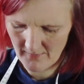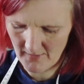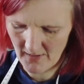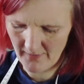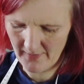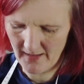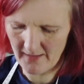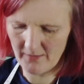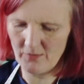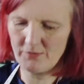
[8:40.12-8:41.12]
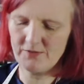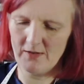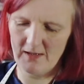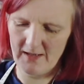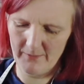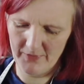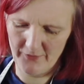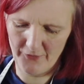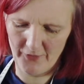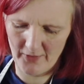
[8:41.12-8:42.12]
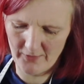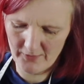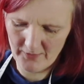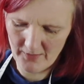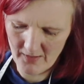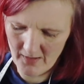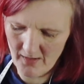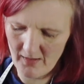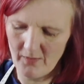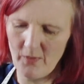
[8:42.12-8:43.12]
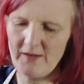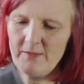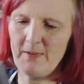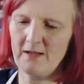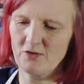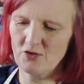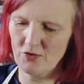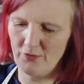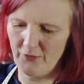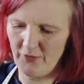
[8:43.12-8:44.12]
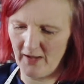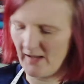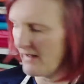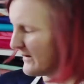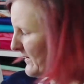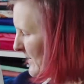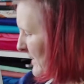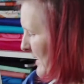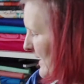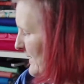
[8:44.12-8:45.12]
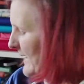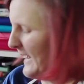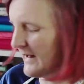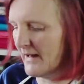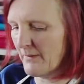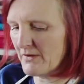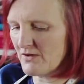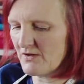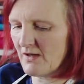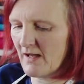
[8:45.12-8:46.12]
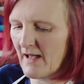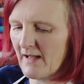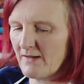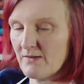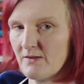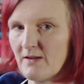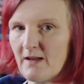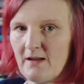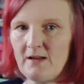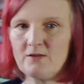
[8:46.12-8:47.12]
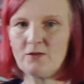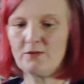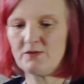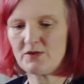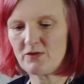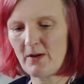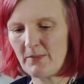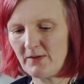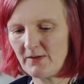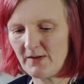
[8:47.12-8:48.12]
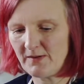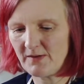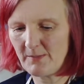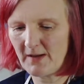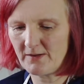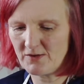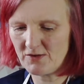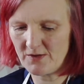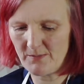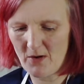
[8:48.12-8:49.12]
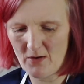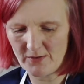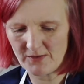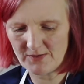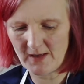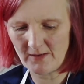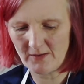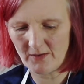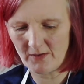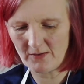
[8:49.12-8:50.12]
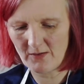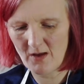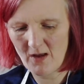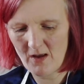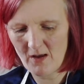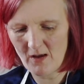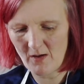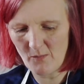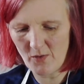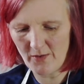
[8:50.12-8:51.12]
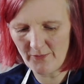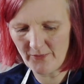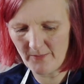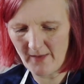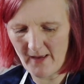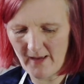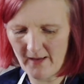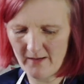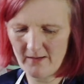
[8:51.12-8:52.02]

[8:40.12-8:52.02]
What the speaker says: And then also clip the front. The waistband should fit exactly, but just in case there's any sort of discrepancies, it's better just to mark your centres and work from there.